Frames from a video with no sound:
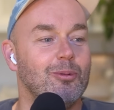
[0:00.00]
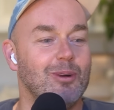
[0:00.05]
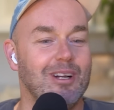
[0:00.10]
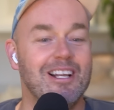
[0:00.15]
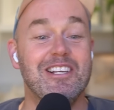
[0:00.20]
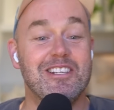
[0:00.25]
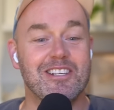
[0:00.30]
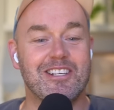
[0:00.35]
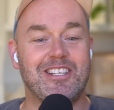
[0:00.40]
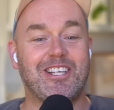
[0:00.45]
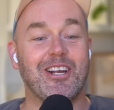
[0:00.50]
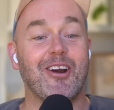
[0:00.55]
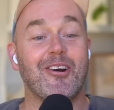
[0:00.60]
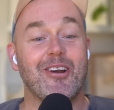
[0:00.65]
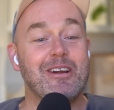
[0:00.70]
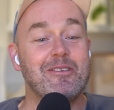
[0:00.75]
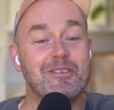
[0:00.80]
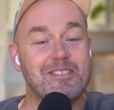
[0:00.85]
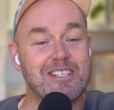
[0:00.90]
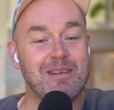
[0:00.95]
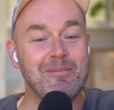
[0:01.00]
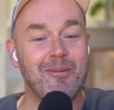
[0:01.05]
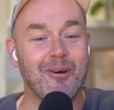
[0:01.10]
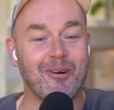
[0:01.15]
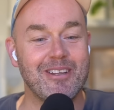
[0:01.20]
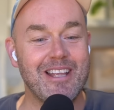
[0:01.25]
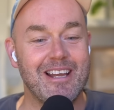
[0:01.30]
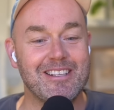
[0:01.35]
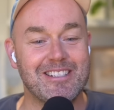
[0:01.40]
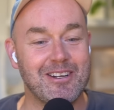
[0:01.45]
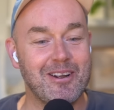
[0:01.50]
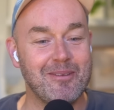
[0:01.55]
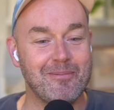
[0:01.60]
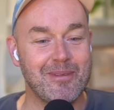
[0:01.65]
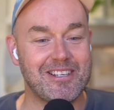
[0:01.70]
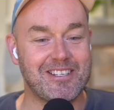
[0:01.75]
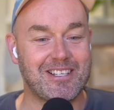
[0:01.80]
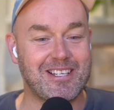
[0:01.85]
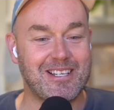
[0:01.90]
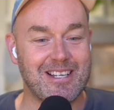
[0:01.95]
sorry, was there more on that? Did I
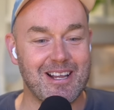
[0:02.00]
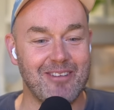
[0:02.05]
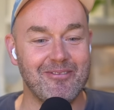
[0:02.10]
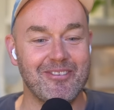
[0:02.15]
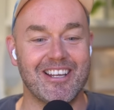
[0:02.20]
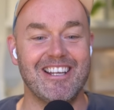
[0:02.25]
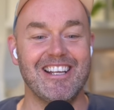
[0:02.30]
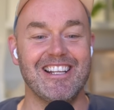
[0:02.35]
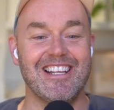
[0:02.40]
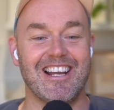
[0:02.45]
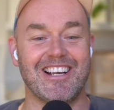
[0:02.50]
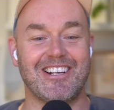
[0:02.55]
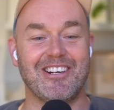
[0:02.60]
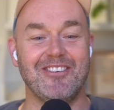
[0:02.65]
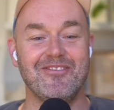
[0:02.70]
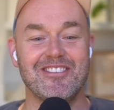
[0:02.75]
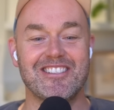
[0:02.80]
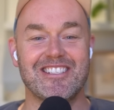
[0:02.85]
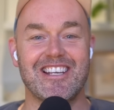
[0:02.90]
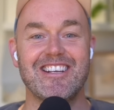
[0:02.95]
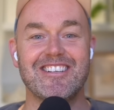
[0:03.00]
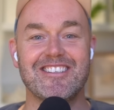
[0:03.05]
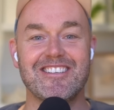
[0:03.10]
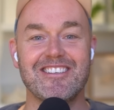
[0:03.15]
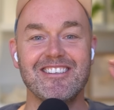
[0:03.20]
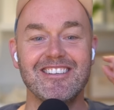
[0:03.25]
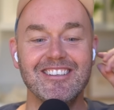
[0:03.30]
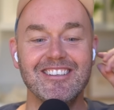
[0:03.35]
miss something in that conversation?